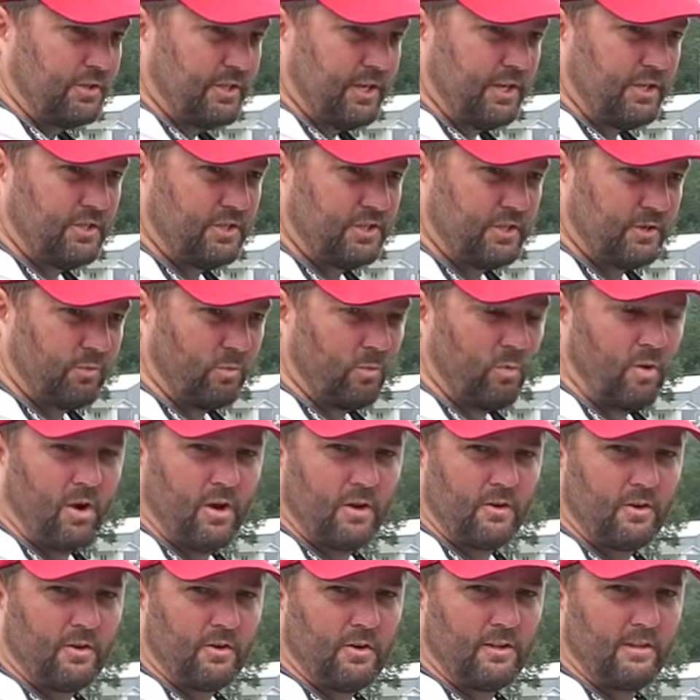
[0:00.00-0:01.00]
dingier
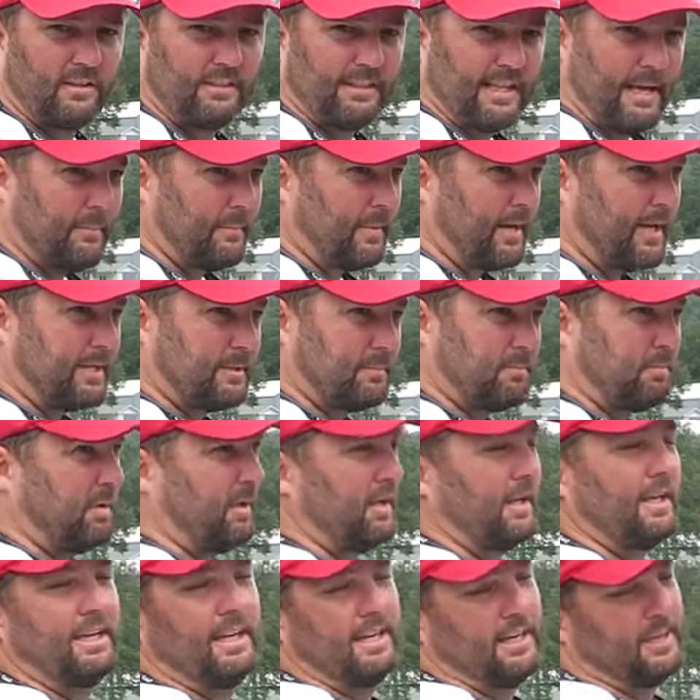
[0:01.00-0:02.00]
water, that makes
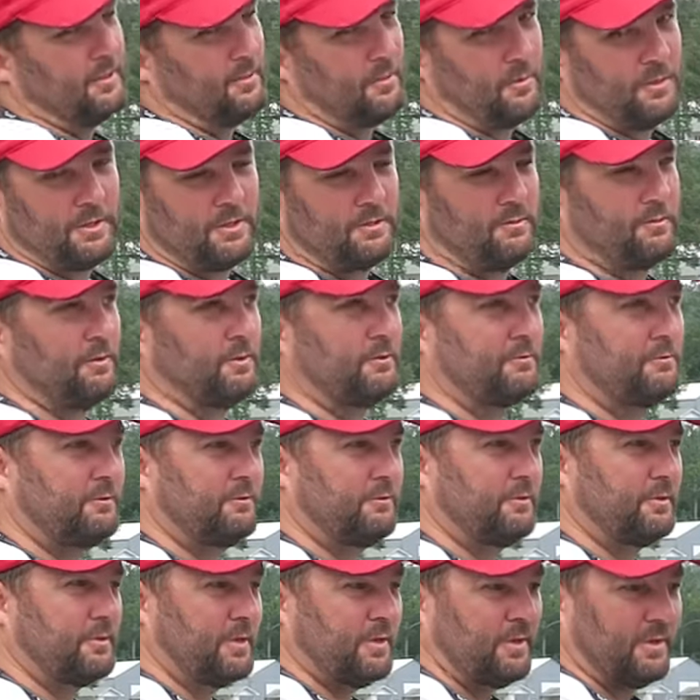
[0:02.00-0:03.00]
plenty of noise for the
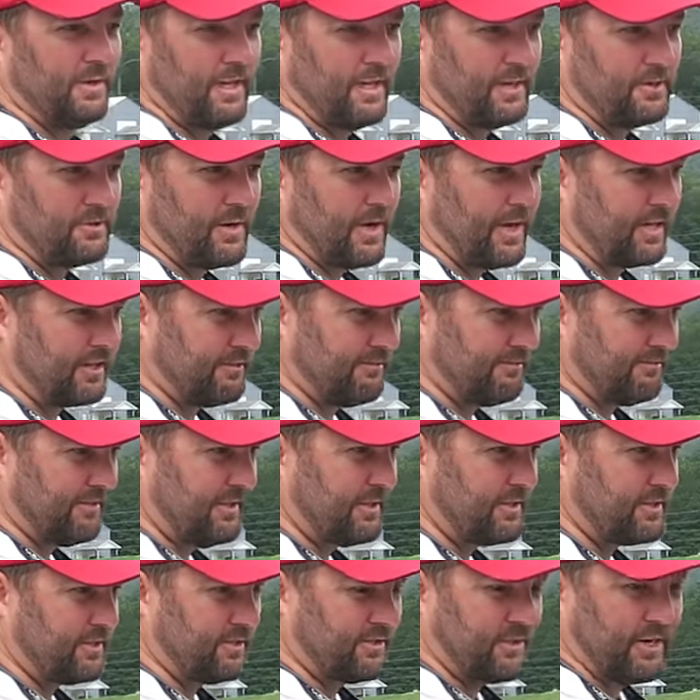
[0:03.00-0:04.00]
to attract a
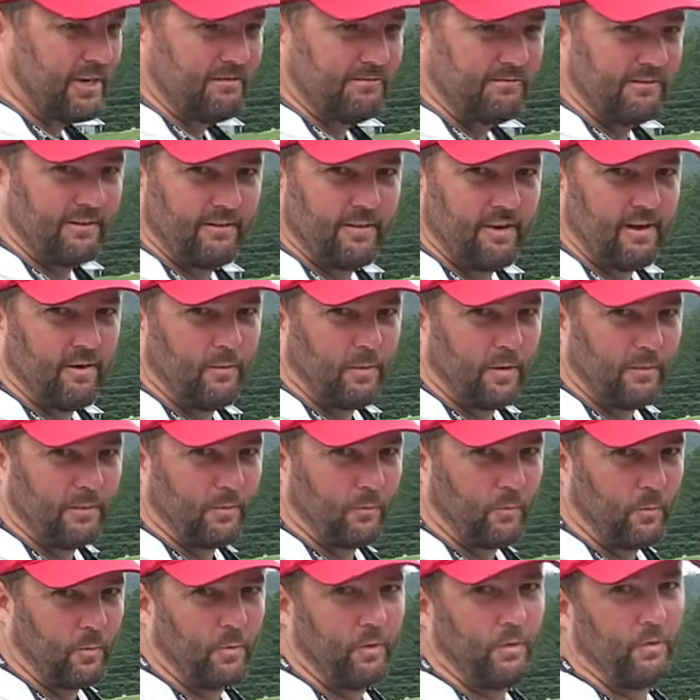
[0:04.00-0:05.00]
fish and try to figure out what
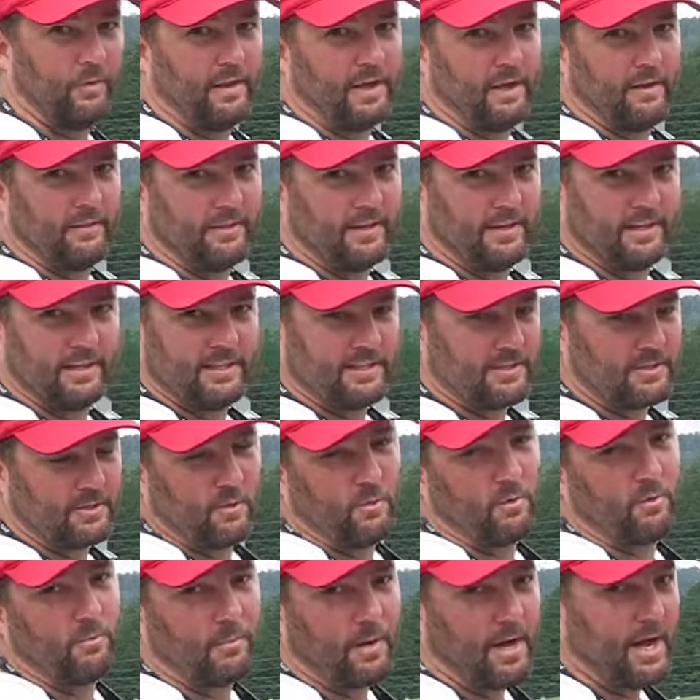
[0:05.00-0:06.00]
the world that thing is
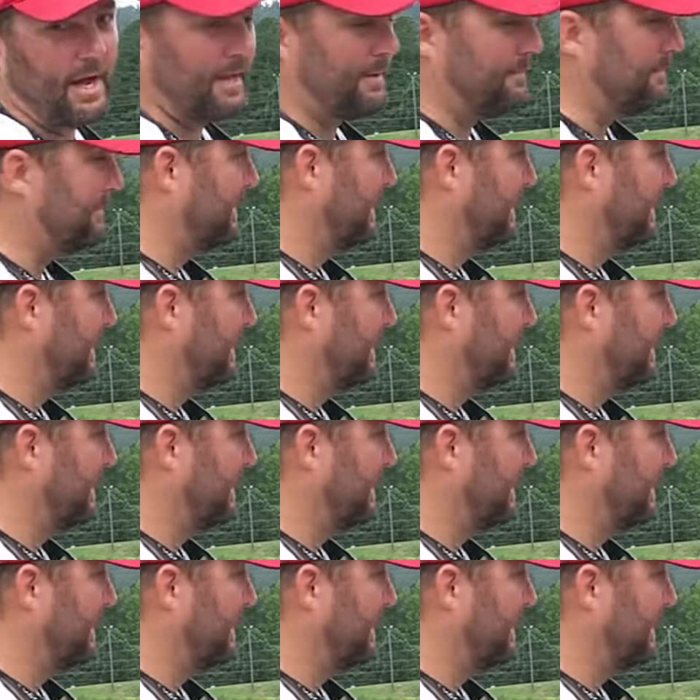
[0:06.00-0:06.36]
going by him.